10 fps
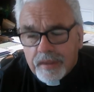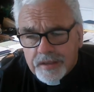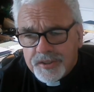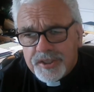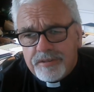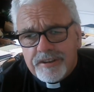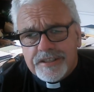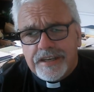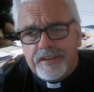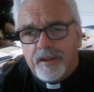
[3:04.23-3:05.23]

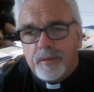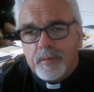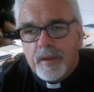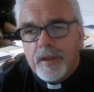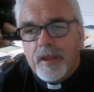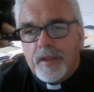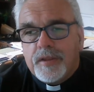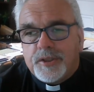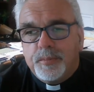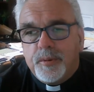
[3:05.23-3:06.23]
Seriously though,
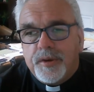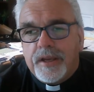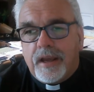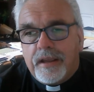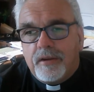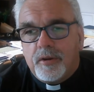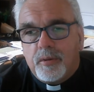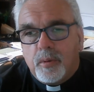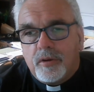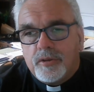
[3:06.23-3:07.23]
this morning I heard
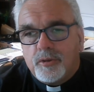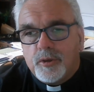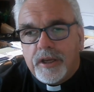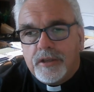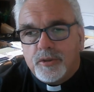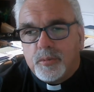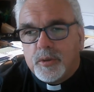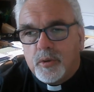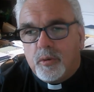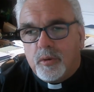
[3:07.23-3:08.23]
what Dawkins would
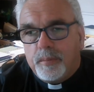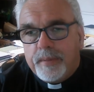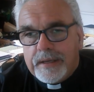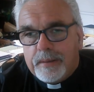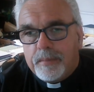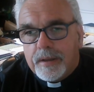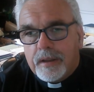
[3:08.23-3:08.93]
call a meme,